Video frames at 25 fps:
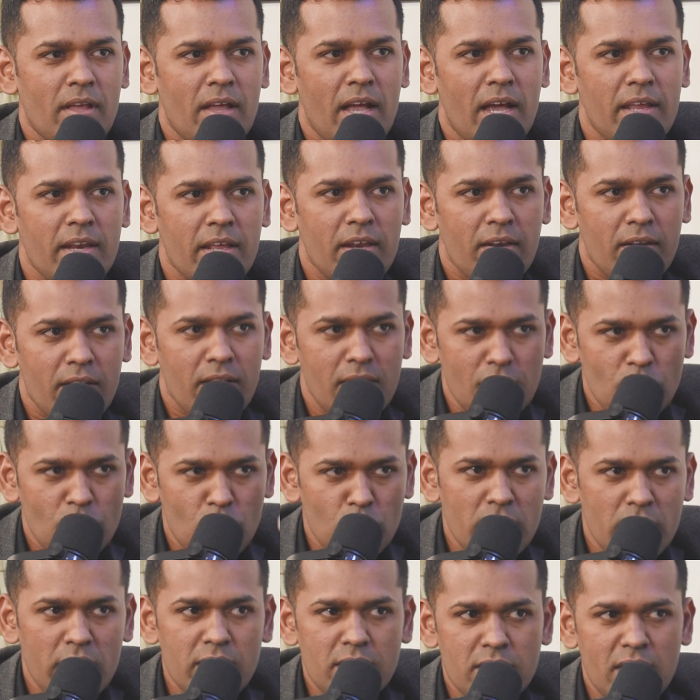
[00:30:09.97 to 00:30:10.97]
and I ran
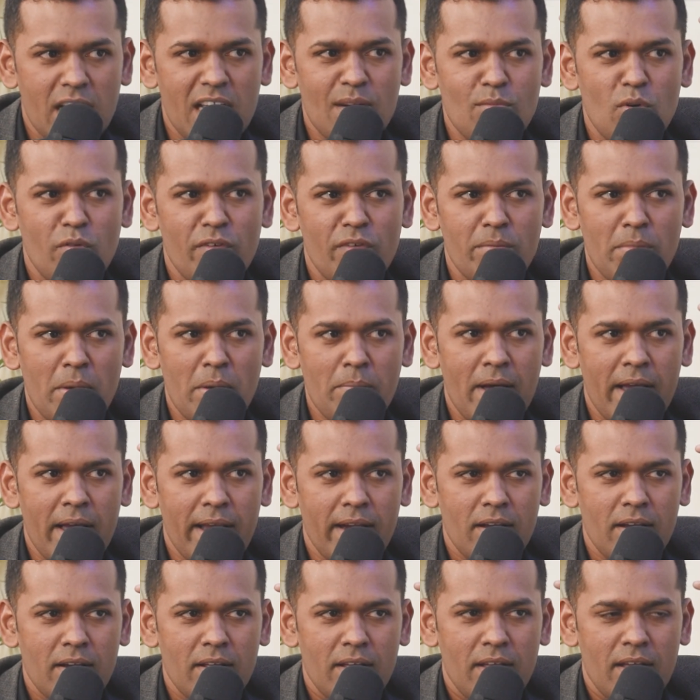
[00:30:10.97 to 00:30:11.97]
through the entire movie in my
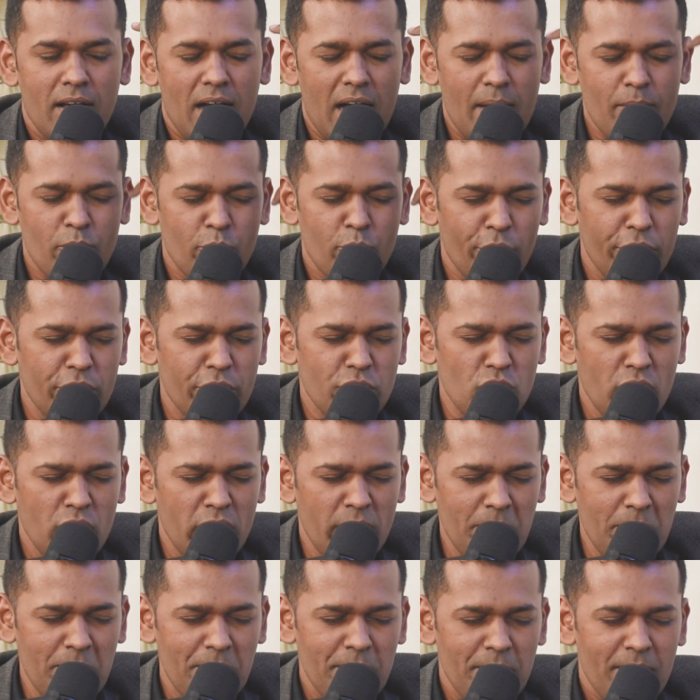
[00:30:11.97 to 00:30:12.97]
mind. I'm going to
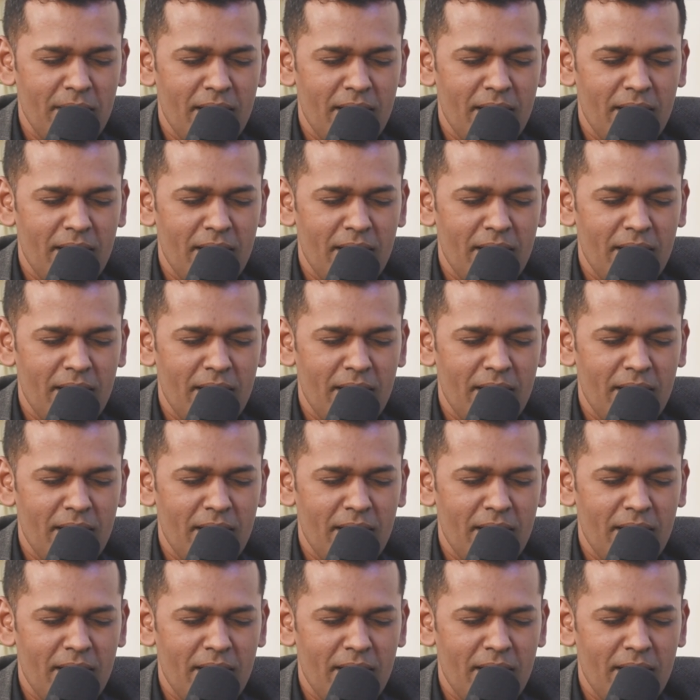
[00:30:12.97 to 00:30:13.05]
him.